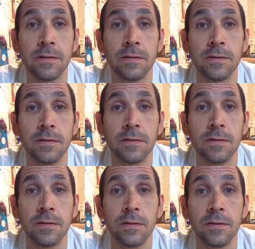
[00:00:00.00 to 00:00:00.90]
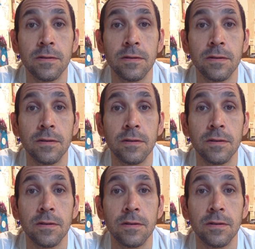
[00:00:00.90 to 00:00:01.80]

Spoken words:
Nothing is said.